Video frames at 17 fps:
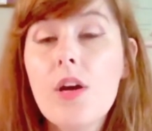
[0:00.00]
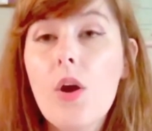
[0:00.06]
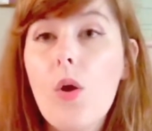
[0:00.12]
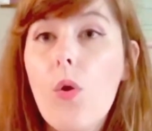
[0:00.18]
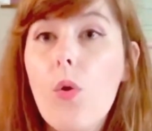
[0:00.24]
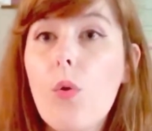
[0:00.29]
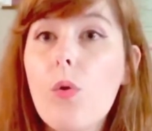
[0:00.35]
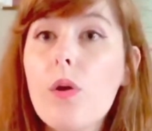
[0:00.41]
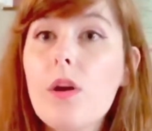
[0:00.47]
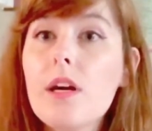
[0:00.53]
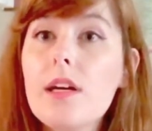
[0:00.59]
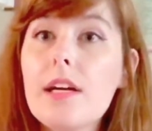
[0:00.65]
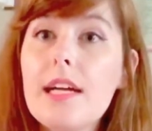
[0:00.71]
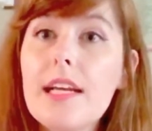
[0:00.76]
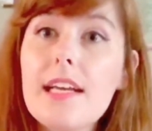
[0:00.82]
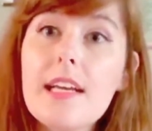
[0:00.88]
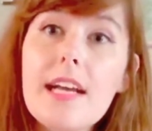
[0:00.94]
or
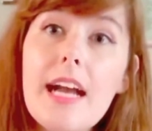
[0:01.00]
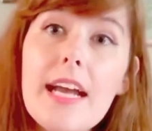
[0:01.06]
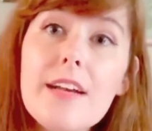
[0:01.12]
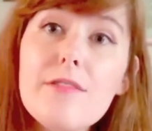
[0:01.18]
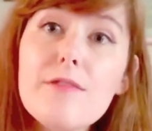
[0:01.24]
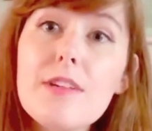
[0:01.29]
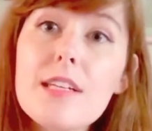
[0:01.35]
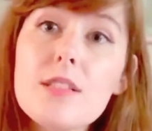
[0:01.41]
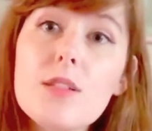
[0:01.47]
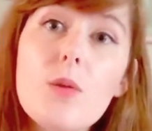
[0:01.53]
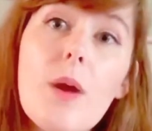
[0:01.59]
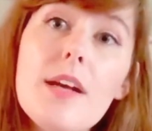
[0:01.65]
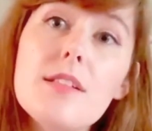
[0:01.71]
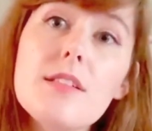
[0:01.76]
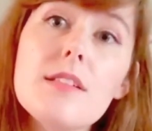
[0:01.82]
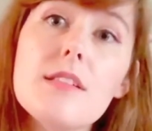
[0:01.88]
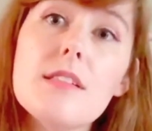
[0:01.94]
it could kind of raise
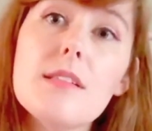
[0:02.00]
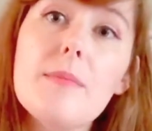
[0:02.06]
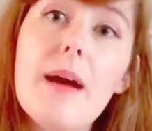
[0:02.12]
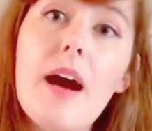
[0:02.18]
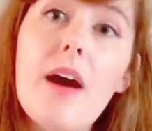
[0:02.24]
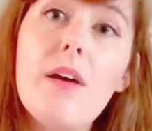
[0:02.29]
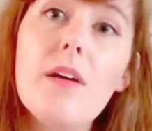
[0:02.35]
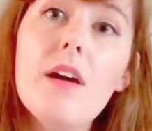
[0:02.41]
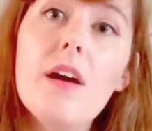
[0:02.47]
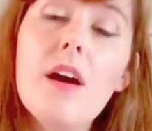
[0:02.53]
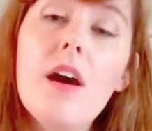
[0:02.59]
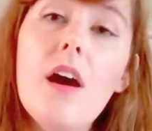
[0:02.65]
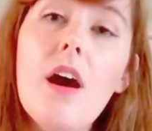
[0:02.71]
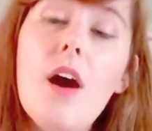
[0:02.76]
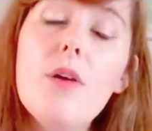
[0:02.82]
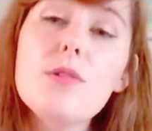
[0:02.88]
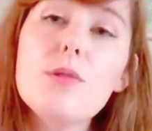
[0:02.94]
questions about,
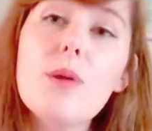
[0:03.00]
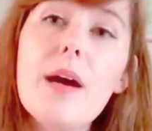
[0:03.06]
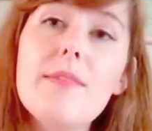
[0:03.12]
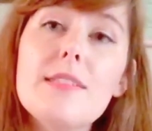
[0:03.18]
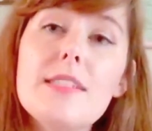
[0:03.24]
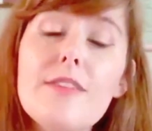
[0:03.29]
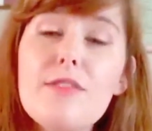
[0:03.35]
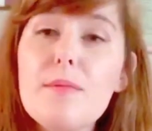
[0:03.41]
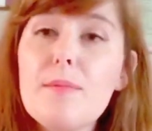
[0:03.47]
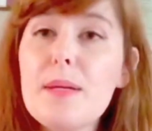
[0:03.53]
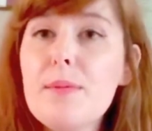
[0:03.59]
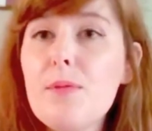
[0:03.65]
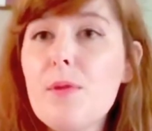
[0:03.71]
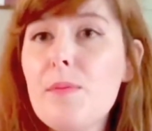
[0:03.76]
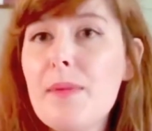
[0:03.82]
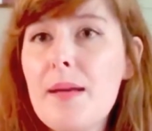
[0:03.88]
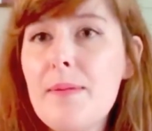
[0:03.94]
oh, so how different
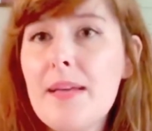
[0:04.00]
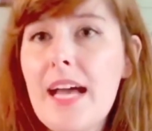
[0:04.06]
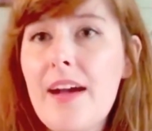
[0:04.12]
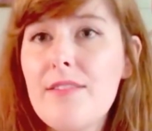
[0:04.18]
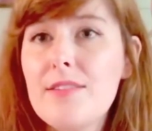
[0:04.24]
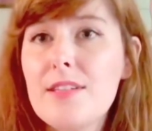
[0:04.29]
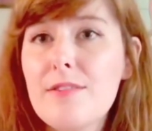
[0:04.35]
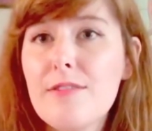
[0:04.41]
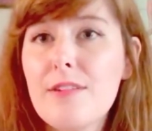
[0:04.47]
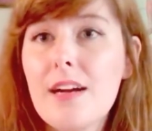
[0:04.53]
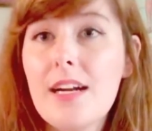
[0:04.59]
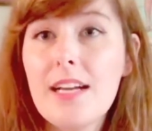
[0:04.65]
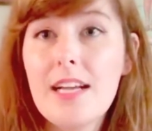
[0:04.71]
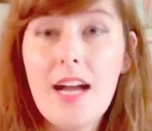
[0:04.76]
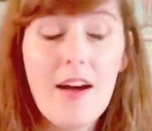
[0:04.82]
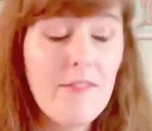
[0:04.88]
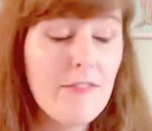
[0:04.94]
people maybe have different
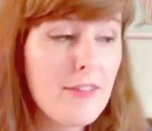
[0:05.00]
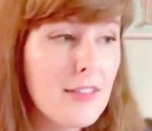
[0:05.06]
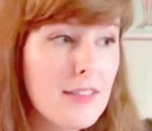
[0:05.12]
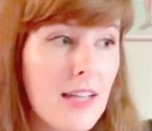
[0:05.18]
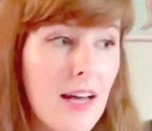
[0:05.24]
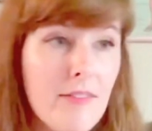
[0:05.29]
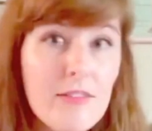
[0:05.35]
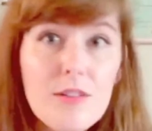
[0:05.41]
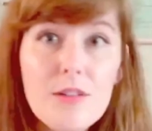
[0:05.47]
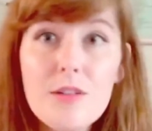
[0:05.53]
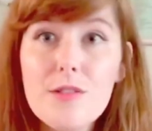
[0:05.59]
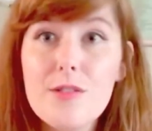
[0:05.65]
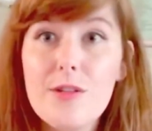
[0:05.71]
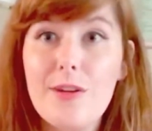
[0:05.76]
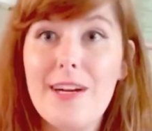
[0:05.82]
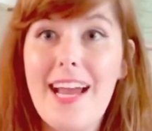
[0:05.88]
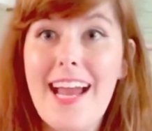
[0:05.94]
comfort levels
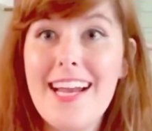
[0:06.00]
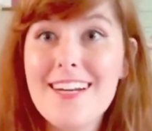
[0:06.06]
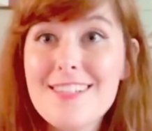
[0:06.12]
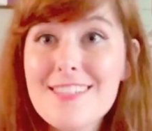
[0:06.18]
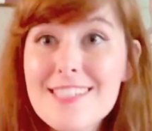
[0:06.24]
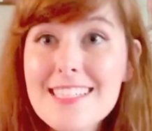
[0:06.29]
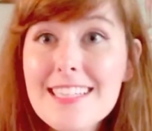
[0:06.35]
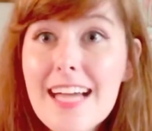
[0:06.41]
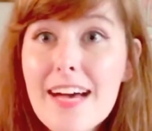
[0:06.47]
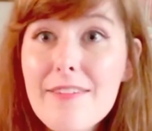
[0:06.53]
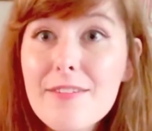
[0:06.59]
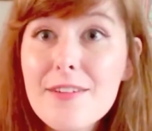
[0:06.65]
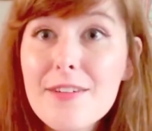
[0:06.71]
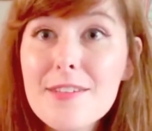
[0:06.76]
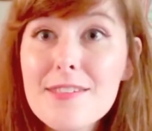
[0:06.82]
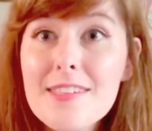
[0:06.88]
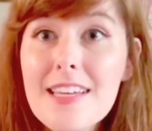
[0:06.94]
or energy
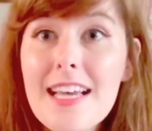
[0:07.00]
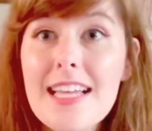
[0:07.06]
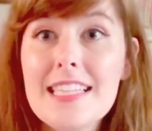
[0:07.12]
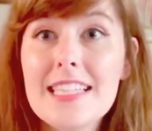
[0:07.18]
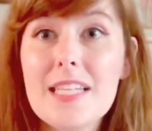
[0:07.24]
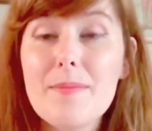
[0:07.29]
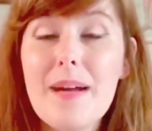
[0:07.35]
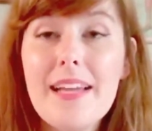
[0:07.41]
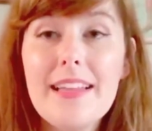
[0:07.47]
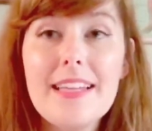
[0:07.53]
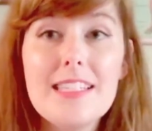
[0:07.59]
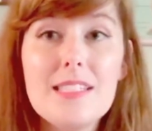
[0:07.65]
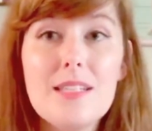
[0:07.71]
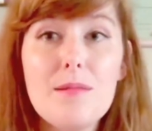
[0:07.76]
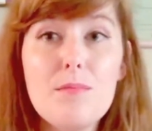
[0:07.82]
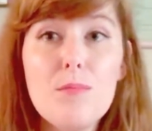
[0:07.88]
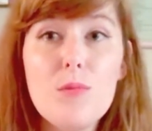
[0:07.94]
levels. They might like
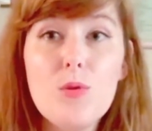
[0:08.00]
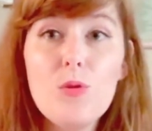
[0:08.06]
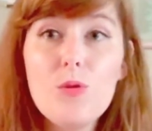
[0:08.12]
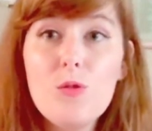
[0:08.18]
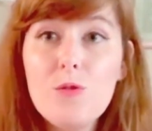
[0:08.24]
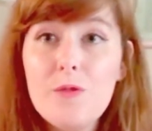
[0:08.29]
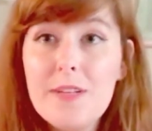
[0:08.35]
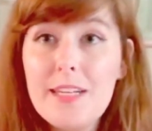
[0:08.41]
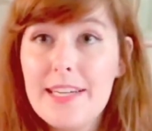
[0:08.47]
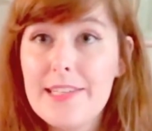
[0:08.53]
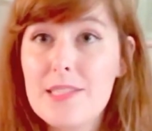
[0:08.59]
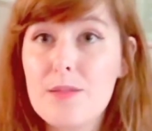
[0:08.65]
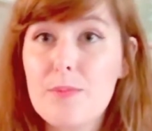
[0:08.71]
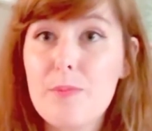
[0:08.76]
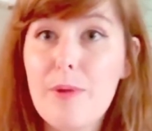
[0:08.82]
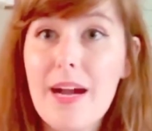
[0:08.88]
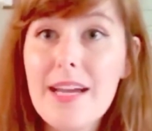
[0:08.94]
to move and
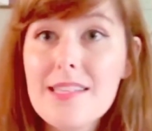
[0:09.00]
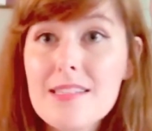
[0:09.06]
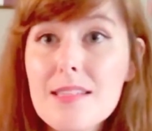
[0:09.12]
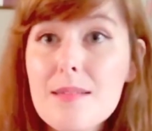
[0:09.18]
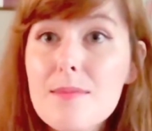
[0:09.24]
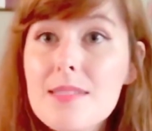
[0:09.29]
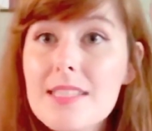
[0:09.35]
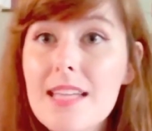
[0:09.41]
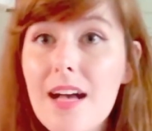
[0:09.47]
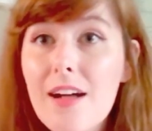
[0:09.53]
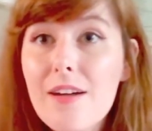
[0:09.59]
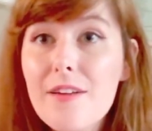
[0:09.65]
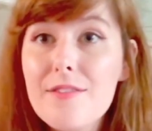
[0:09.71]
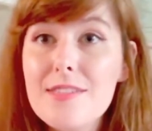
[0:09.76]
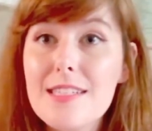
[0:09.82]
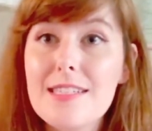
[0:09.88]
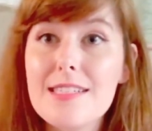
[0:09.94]
express
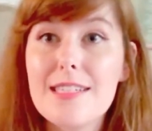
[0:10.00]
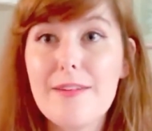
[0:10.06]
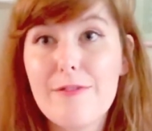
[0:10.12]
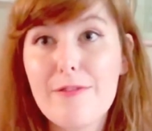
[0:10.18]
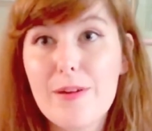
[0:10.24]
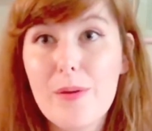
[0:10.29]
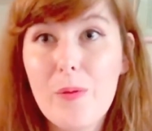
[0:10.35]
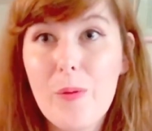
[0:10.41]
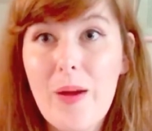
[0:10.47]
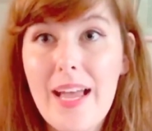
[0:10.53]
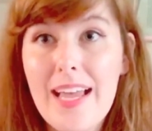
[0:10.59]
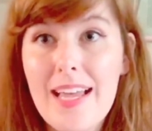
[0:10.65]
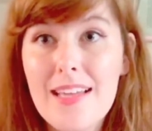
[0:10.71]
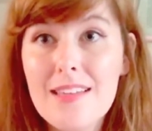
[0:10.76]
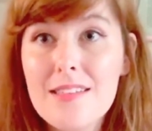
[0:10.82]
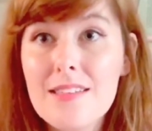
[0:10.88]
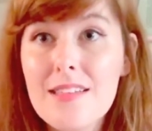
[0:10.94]
themselves in different
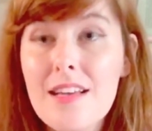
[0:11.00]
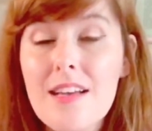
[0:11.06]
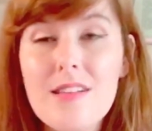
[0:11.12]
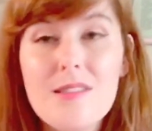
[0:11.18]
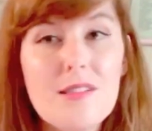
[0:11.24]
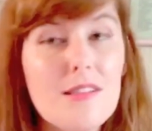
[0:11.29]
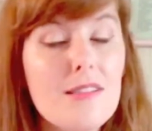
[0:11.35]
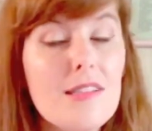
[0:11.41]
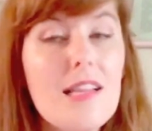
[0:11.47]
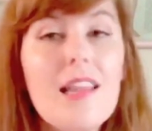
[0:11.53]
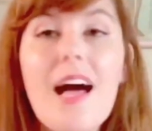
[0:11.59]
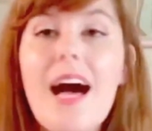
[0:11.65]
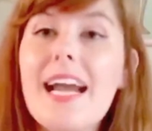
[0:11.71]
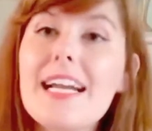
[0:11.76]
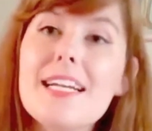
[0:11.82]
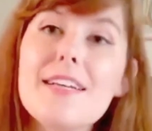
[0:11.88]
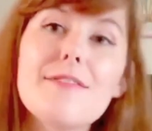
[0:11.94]
ways. So there's a
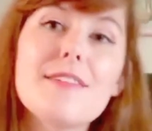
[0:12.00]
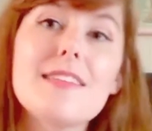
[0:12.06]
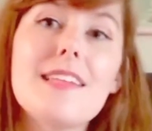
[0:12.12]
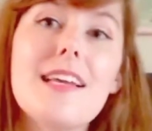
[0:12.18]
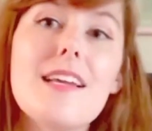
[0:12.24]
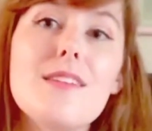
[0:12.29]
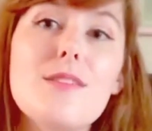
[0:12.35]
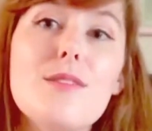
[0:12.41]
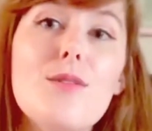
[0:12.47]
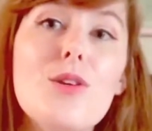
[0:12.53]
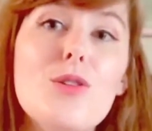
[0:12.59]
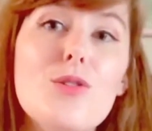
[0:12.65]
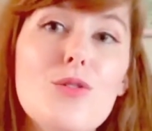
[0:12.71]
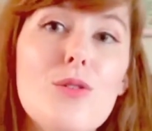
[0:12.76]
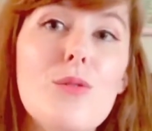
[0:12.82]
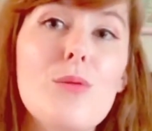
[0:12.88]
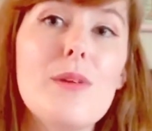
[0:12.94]
lot of different things you could
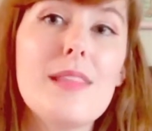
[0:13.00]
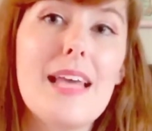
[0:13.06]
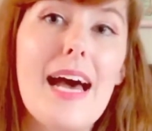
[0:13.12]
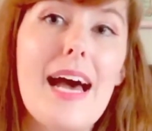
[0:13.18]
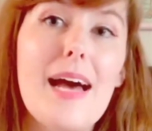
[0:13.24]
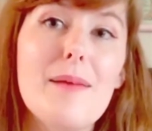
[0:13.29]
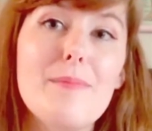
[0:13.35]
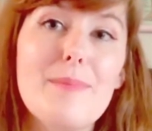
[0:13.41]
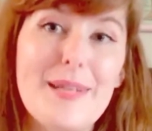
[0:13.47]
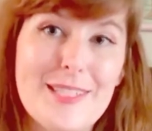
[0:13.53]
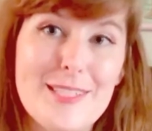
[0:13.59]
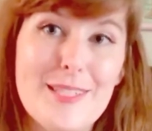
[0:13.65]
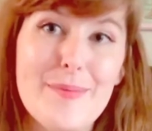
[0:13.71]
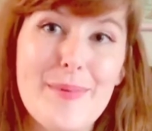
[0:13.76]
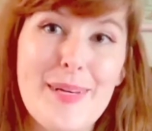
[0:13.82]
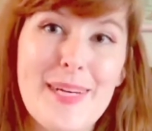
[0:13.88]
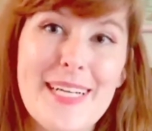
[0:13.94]
do with that picture
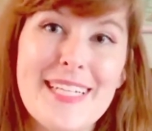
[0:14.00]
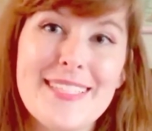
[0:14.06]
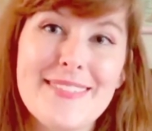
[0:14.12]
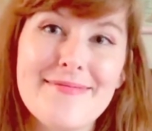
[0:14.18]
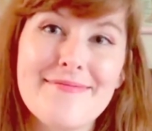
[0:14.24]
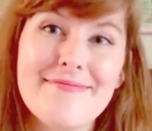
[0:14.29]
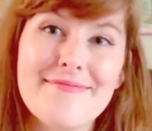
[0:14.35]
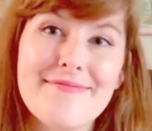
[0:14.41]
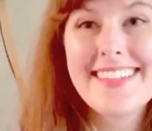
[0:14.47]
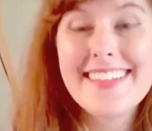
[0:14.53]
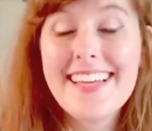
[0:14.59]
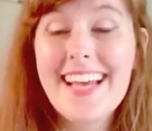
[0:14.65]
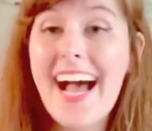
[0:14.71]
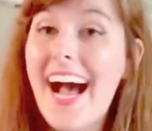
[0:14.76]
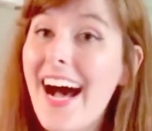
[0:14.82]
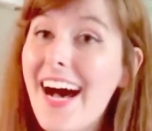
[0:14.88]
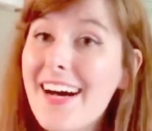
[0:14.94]
book.
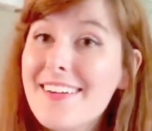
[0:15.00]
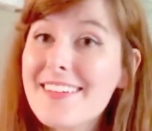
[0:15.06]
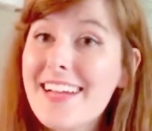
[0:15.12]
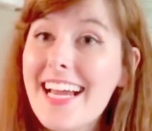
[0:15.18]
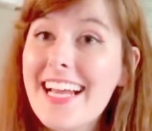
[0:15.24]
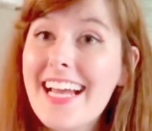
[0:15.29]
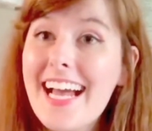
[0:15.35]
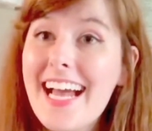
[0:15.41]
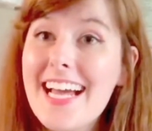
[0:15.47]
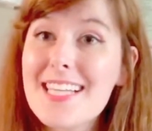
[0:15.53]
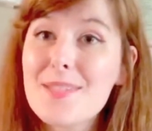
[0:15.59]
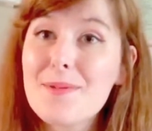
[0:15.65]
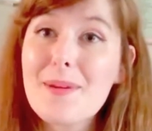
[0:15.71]
All right, guys, well,